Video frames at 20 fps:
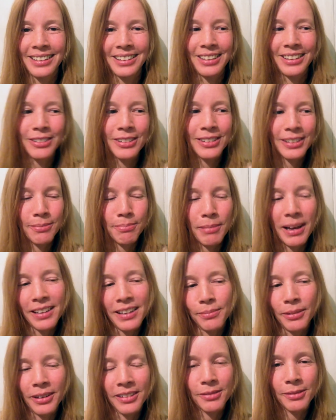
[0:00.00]
use the
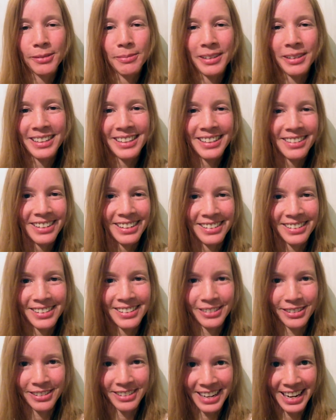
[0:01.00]
best possible materials
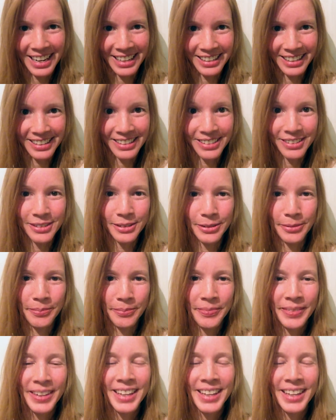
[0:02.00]
to create you.